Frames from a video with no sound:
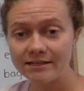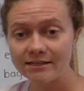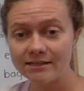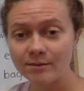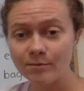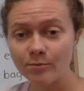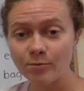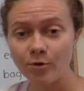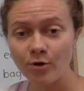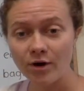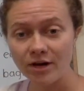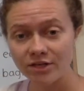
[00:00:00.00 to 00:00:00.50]

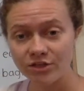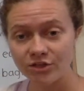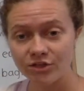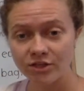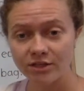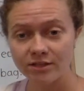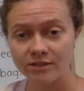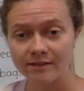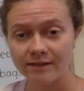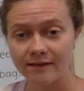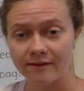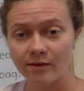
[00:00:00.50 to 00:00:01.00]
some
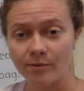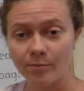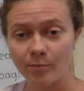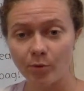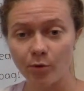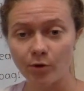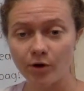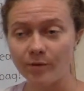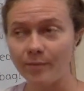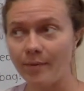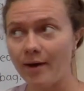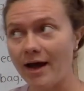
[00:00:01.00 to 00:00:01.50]
questions on the
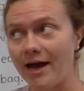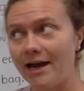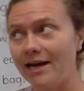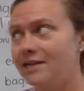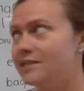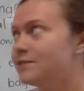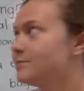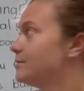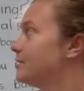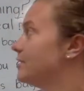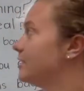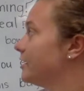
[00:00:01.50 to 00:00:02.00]
board
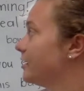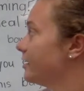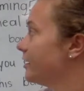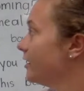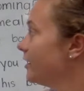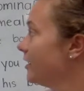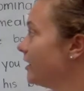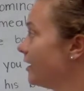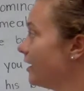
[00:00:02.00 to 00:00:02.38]
behind me here.